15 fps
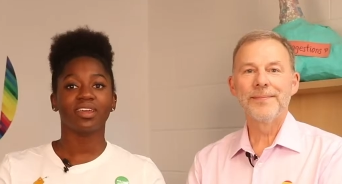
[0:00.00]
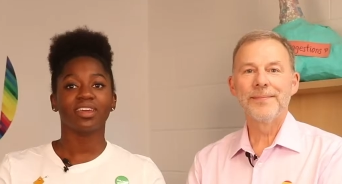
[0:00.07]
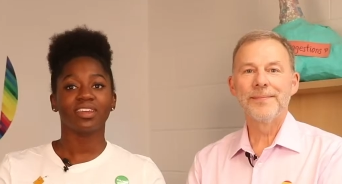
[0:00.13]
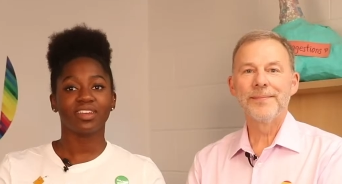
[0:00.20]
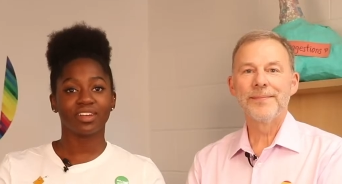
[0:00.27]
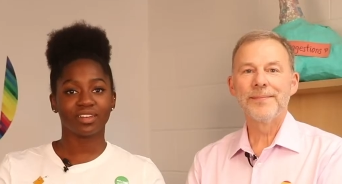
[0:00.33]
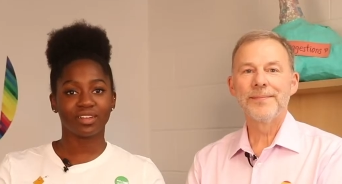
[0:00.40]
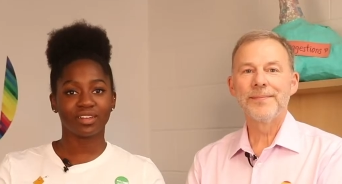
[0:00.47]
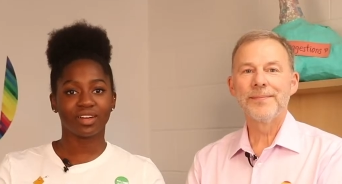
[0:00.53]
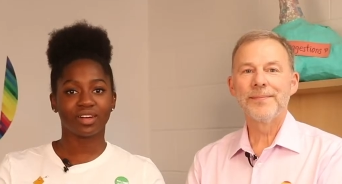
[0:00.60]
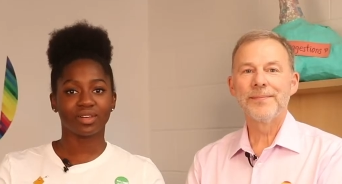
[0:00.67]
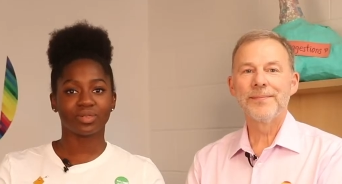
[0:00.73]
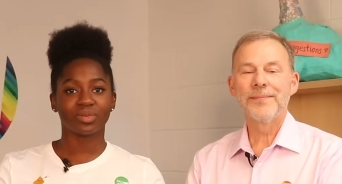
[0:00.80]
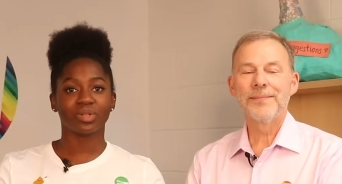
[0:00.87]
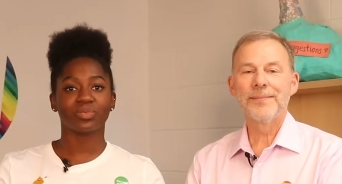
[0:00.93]
Speaker 1: Here at
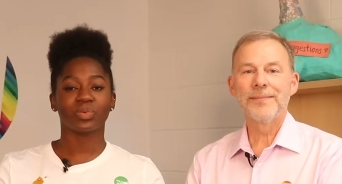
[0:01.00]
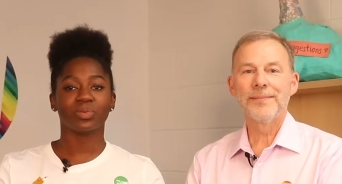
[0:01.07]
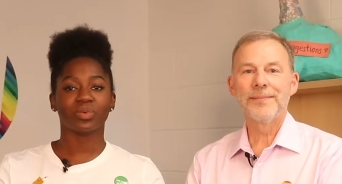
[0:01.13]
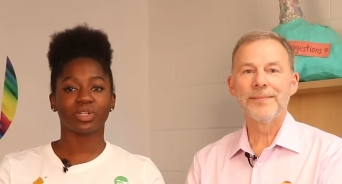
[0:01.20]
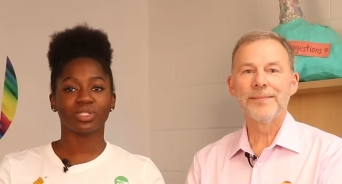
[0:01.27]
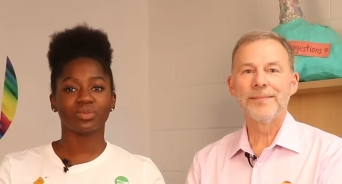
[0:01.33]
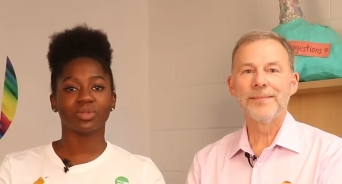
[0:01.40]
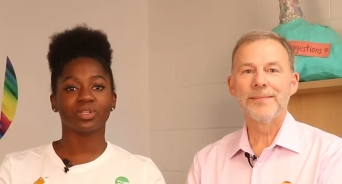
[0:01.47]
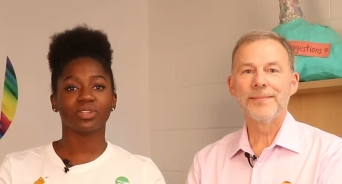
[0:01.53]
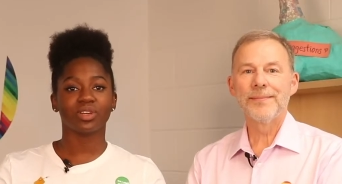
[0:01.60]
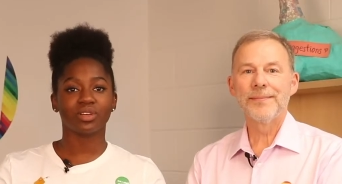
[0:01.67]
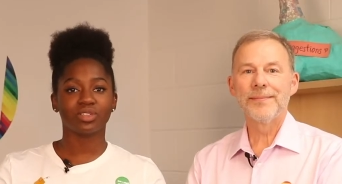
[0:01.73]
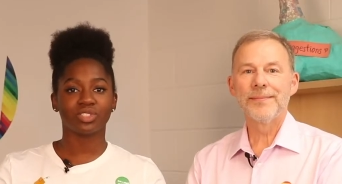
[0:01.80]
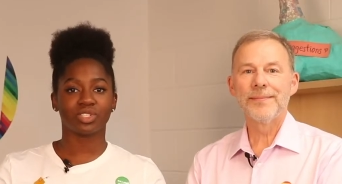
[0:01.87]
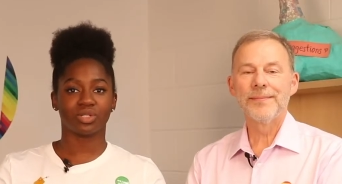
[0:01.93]
Algonquin, we want to
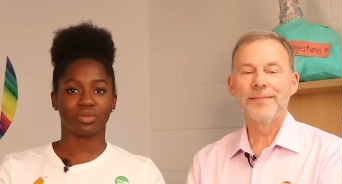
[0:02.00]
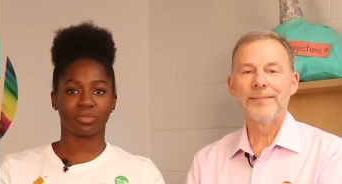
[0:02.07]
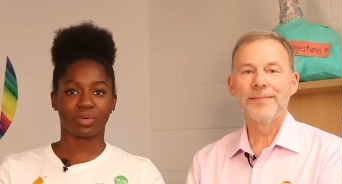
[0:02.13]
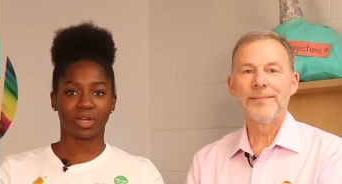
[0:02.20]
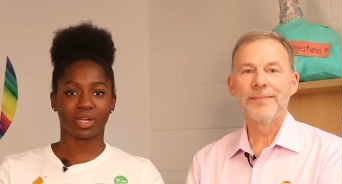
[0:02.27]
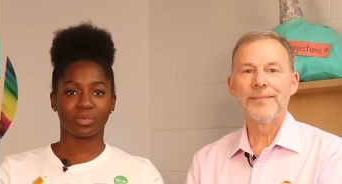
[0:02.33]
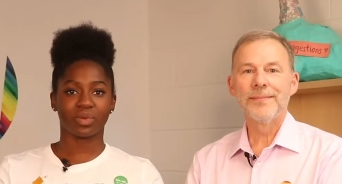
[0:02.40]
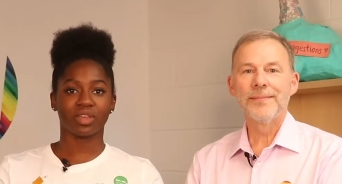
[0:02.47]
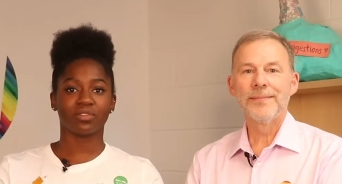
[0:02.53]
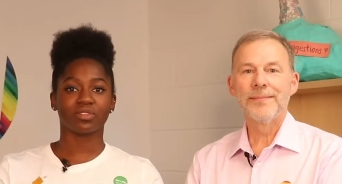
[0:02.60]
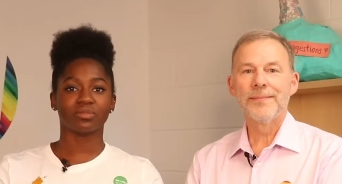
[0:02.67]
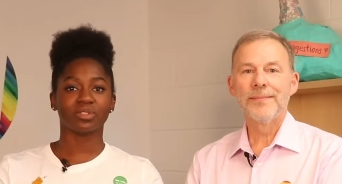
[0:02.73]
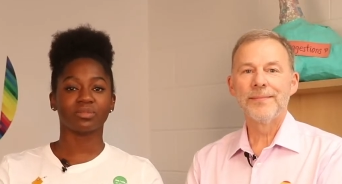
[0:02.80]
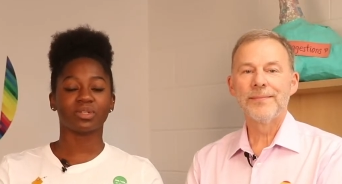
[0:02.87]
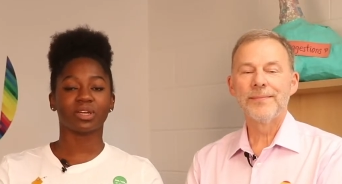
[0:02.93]
acknowledge our own Pride Week
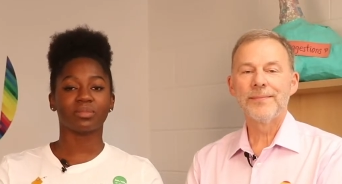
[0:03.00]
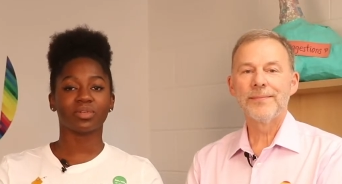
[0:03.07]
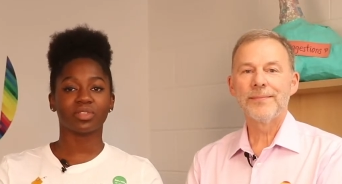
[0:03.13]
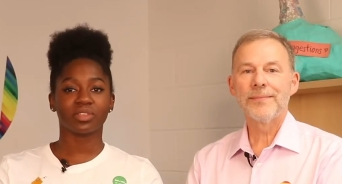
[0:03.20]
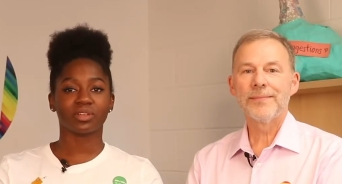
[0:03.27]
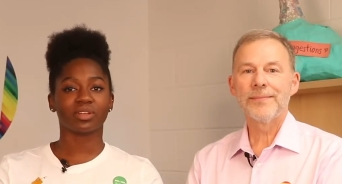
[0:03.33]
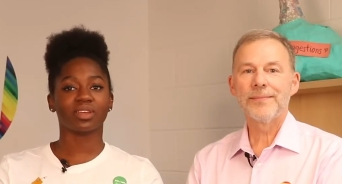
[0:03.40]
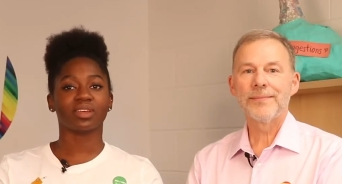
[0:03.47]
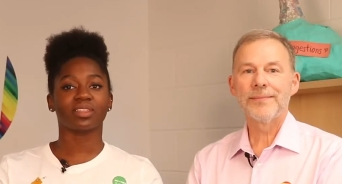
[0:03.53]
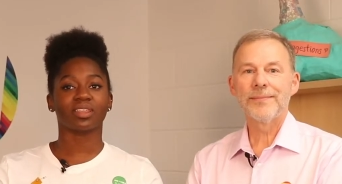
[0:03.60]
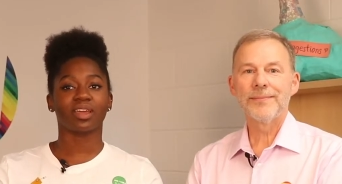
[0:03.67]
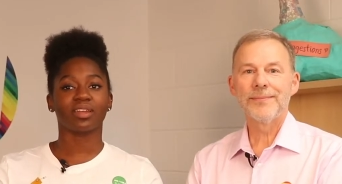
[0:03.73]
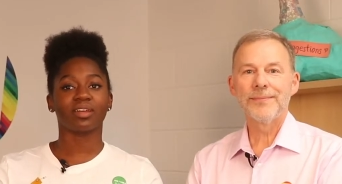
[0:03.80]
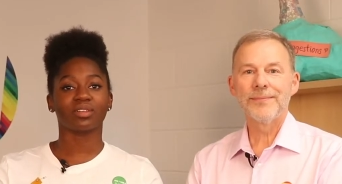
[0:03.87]
from September 30th and